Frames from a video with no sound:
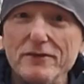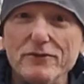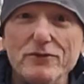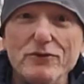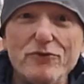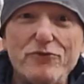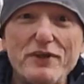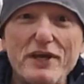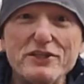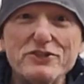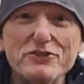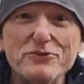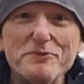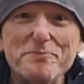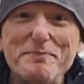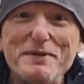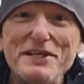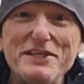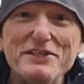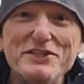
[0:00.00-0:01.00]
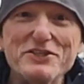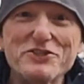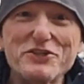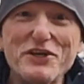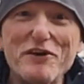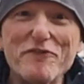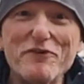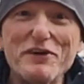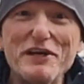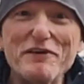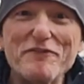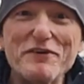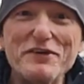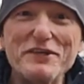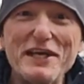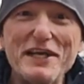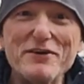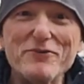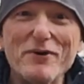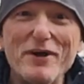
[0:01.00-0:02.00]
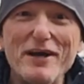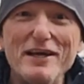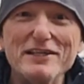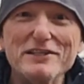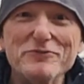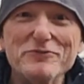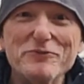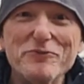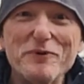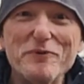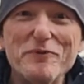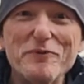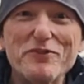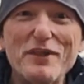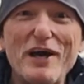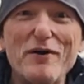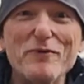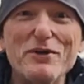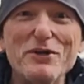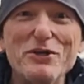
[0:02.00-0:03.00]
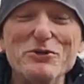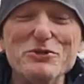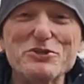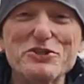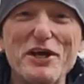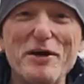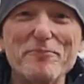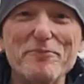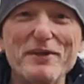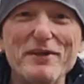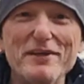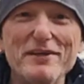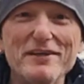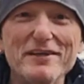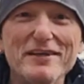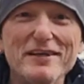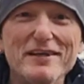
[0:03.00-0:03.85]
New things are being discovered every day, right? When we thought we knew something,